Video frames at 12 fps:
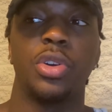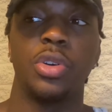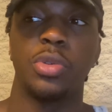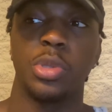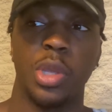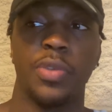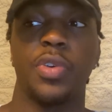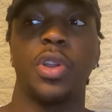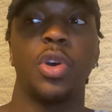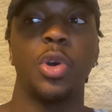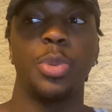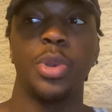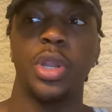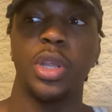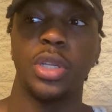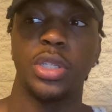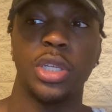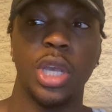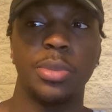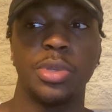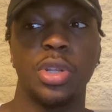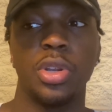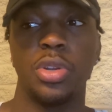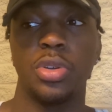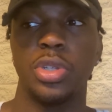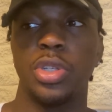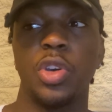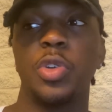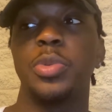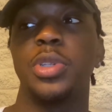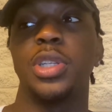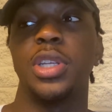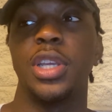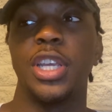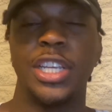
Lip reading: was waiting for her to open it. She comes to the door, she opens it.